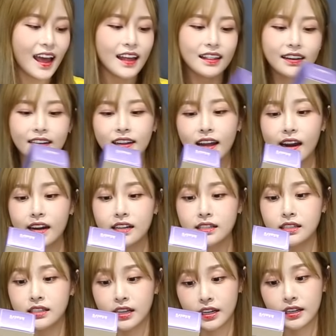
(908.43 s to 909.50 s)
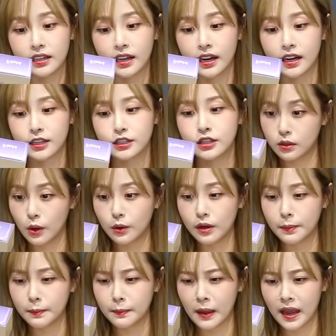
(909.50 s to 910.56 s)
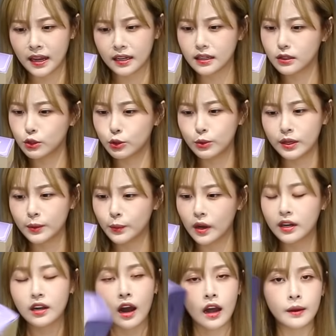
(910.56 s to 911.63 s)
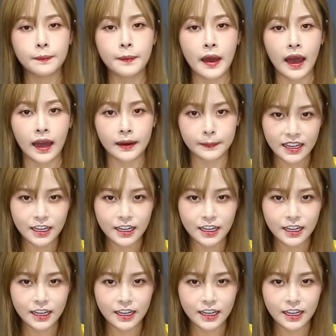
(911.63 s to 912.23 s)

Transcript: the KLAIRS Dear KLAIRS Toner Mate 2-in-1 Cotton Pad.